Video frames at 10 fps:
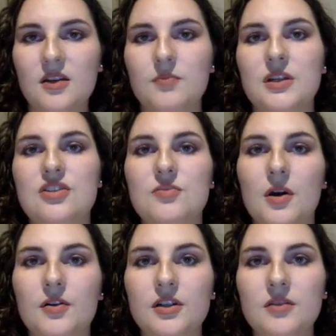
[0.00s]
B.
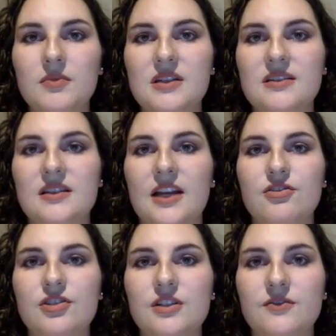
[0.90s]
japonicum is a
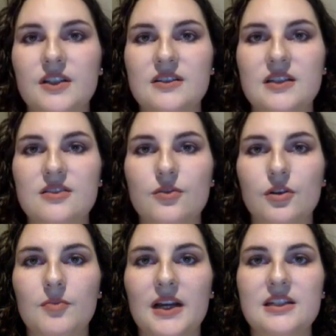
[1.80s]
nitrogen-fixing soil
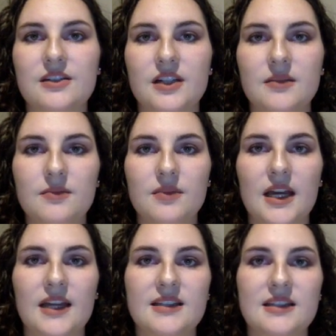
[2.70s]
bacterium
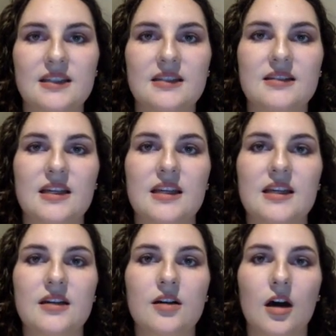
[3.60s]
that is
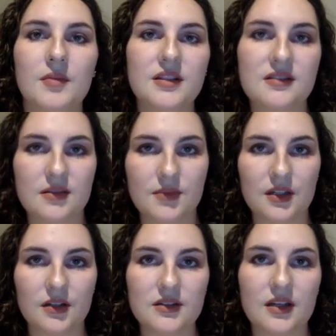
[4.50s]
a common
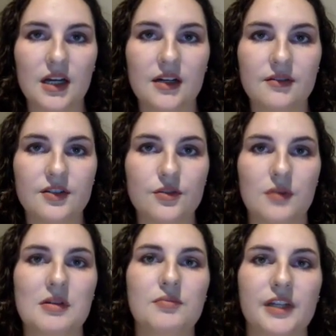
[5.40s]
symbiont of
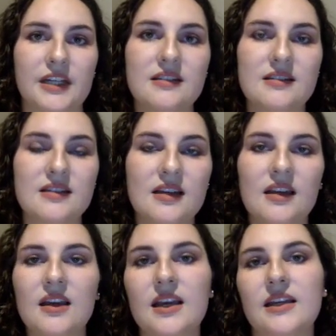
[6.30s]
soybean plants
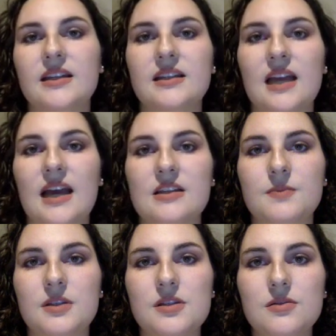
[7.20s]
and has
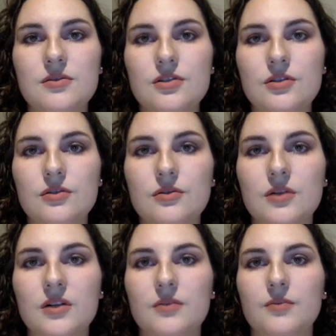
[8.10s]
been used to
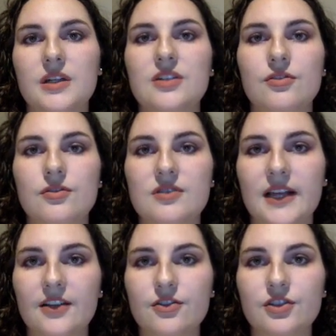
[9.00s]
reintroduce
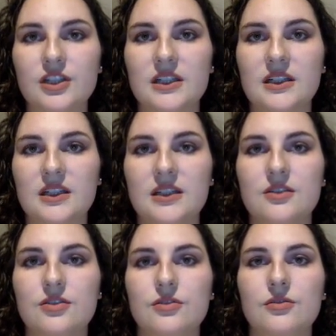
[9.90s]
nitrogen
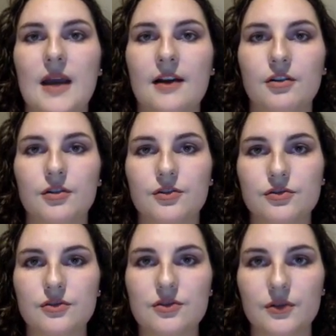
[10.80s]
into
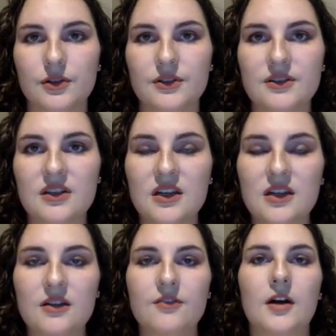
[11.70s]
agricultural soils
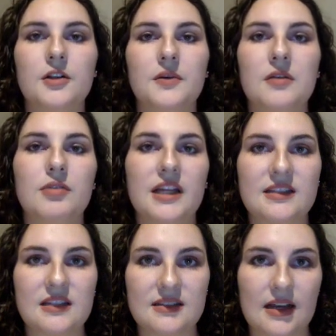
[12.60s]
following
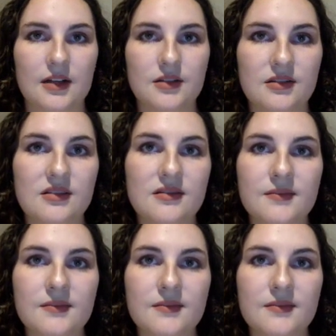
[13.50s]
planting cycles.